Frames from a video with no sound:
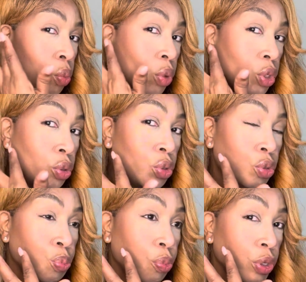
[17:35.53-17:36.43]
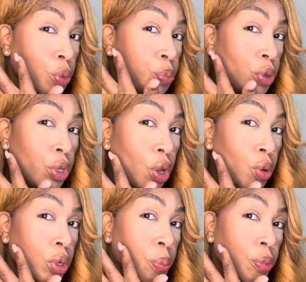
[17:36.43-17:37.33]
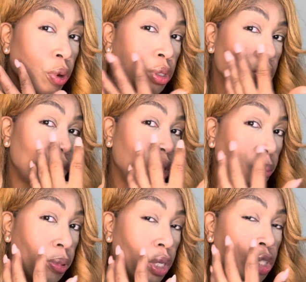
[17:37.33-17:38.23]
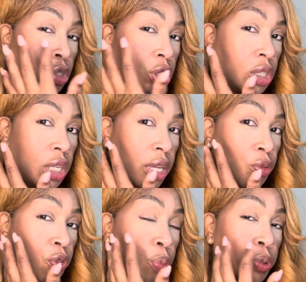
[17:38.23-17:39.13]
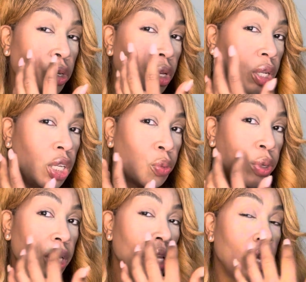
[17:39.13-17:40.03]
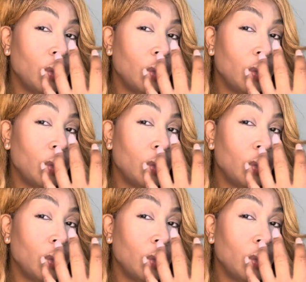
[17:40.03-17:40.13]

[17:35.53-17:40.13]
When you put on a bronzer and a blush, you set, if you put on a liquid